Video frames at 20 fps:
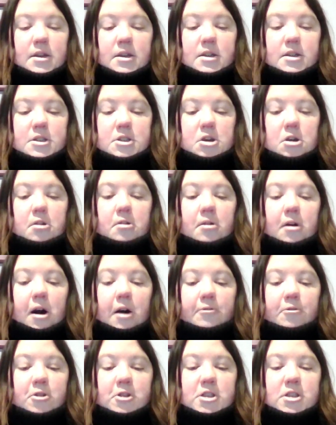So
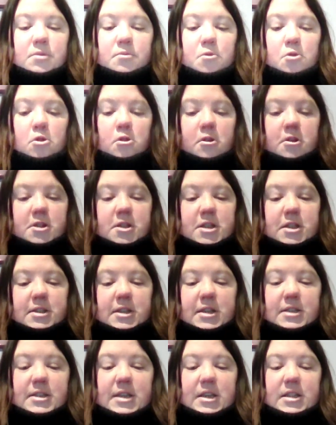I've got some more
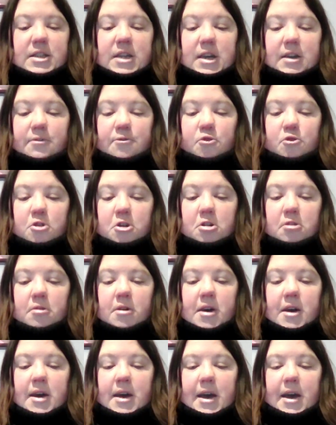statistics here for you.